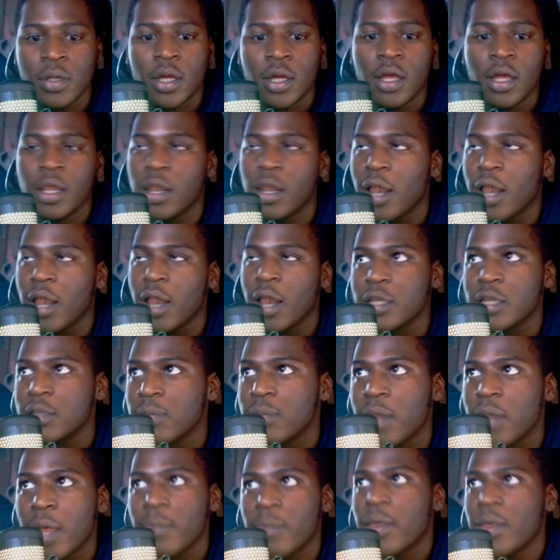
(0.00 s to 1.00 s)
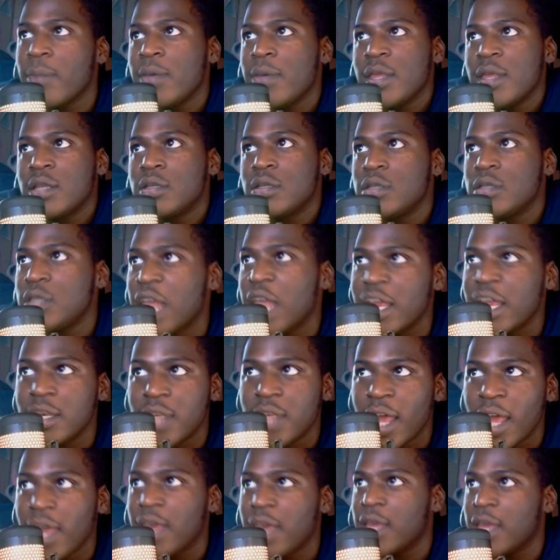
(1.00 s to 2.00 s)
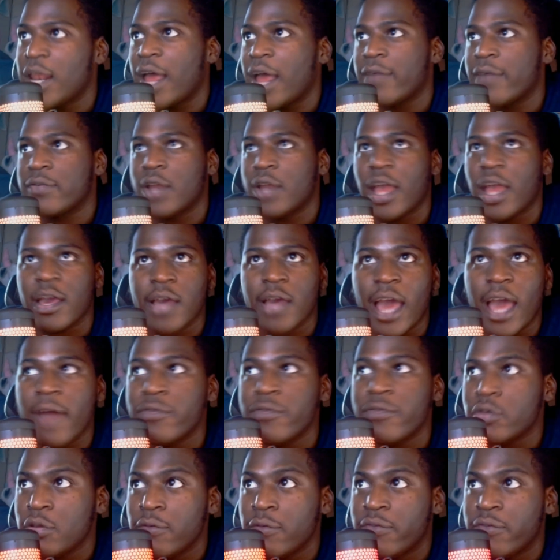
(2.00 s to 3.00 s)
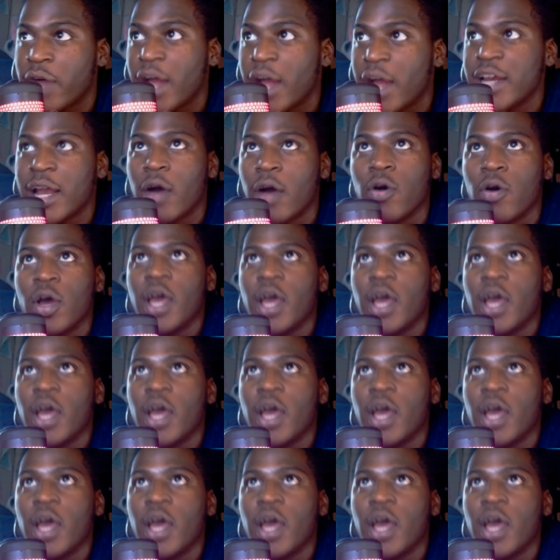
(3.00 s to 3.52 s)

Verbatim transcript: Like let, let me they dead after like after you find out